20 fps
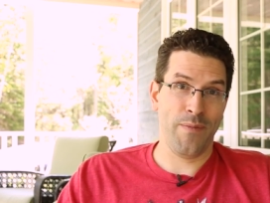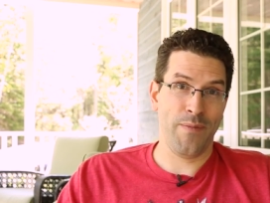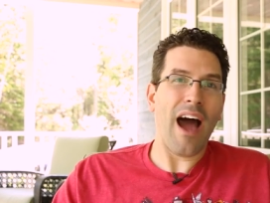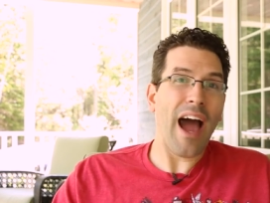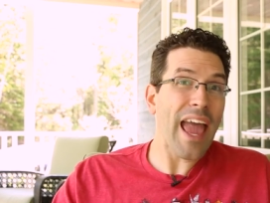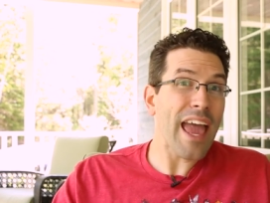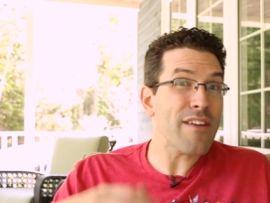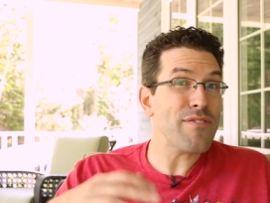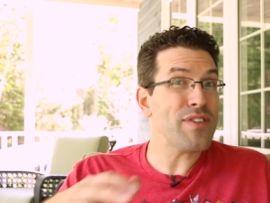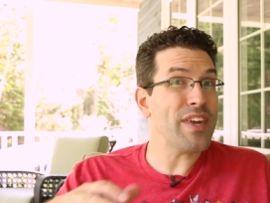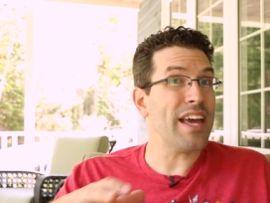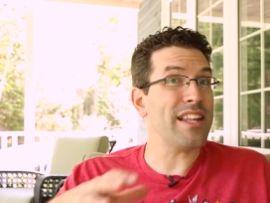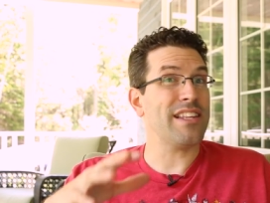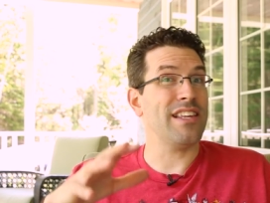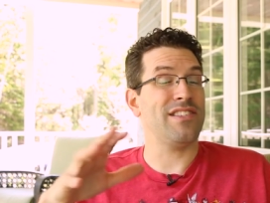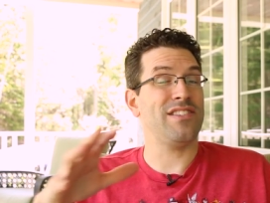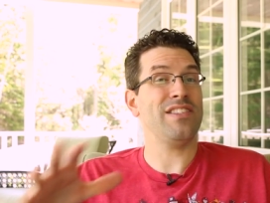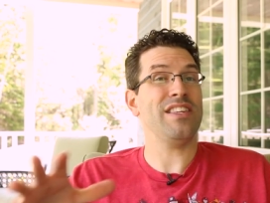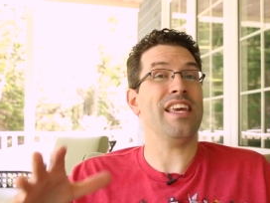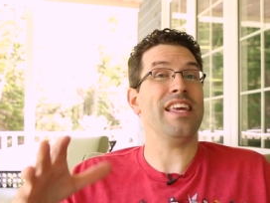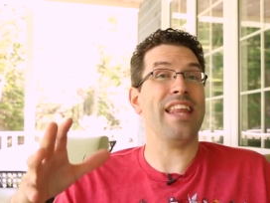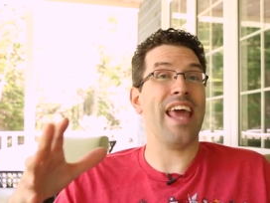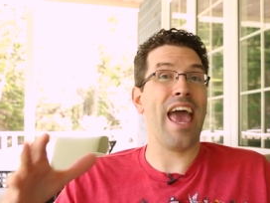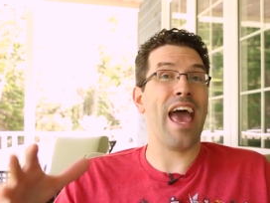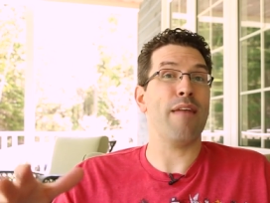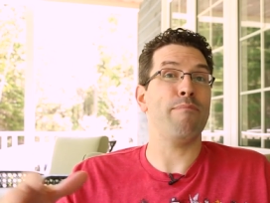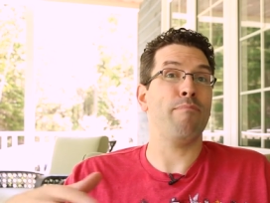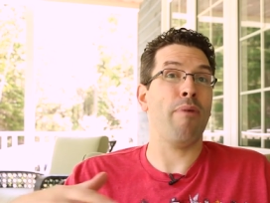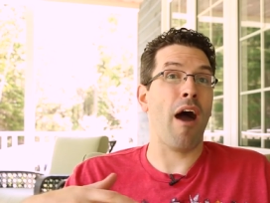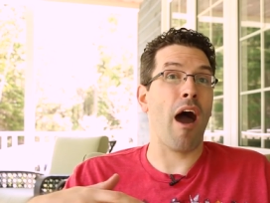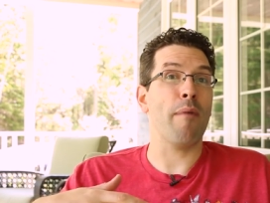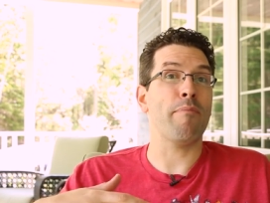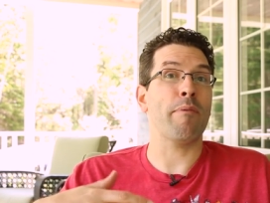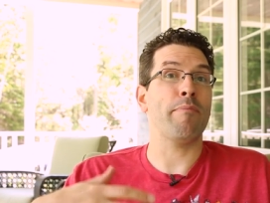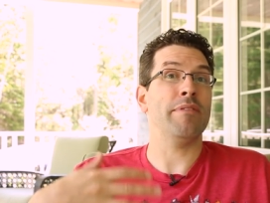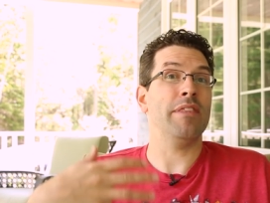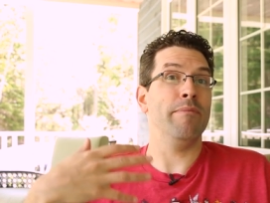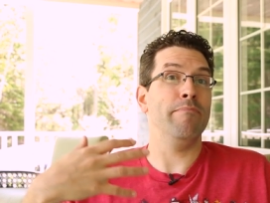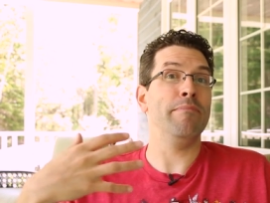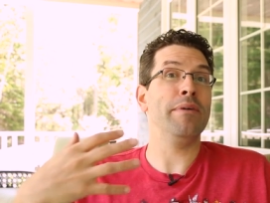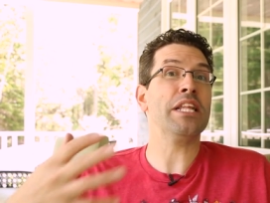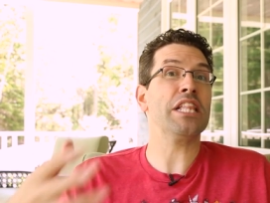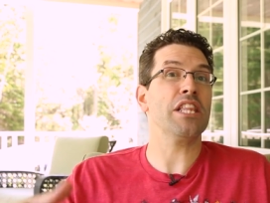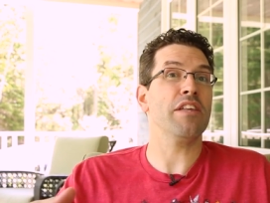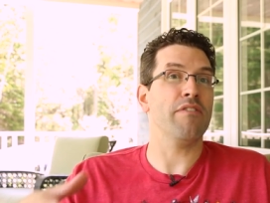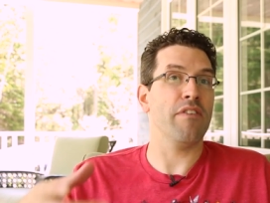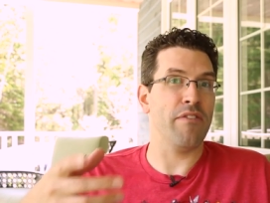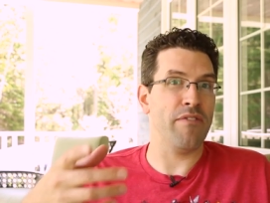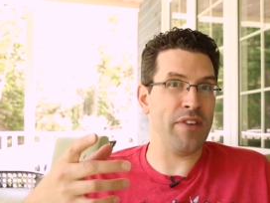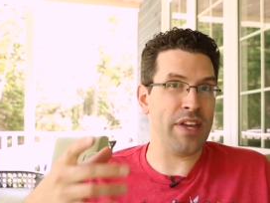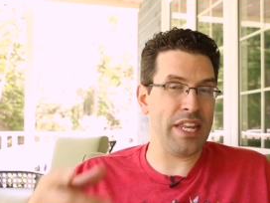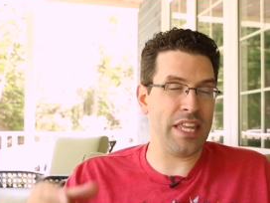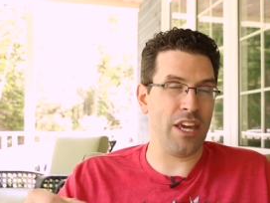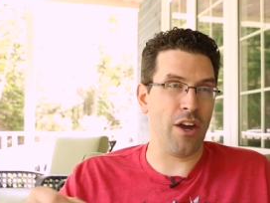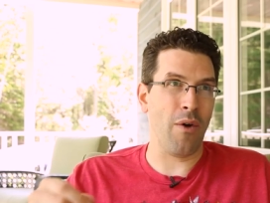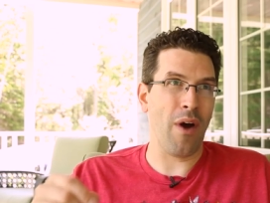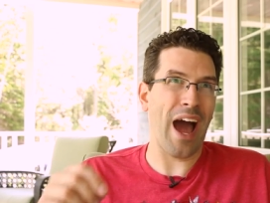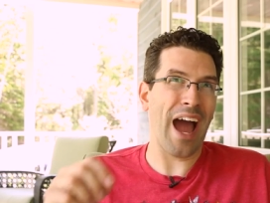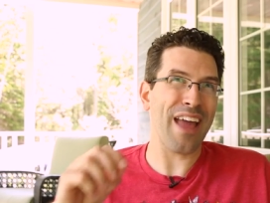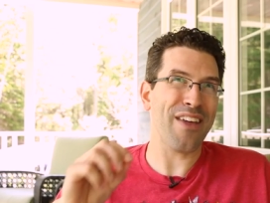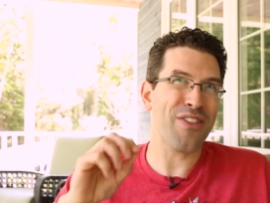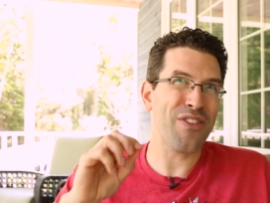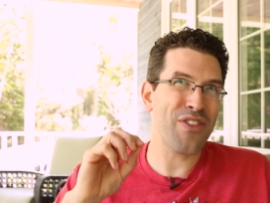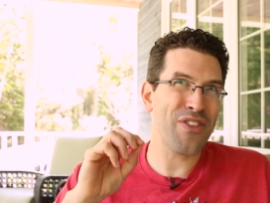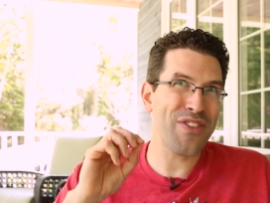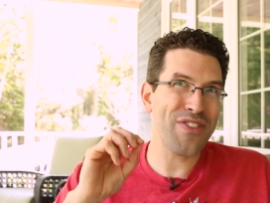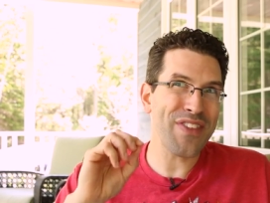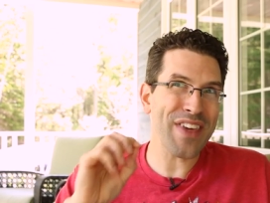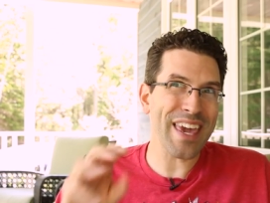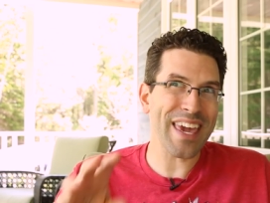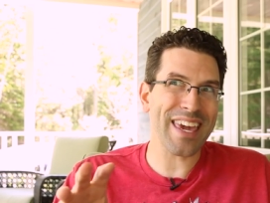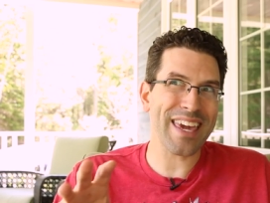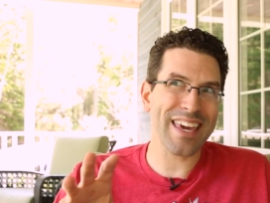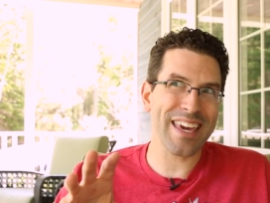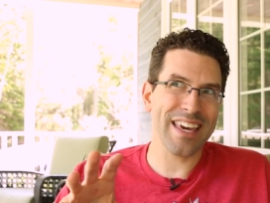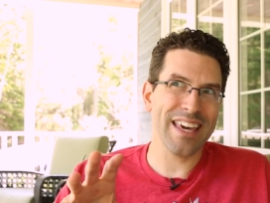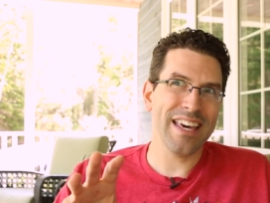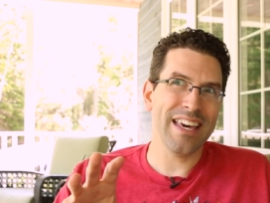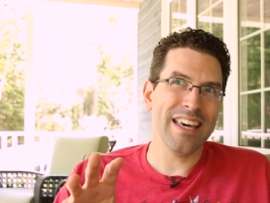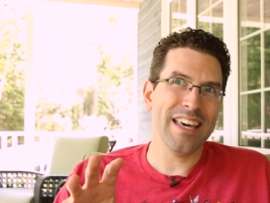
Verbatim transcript: I have yet to see an ad pop up in the middle of a video. I think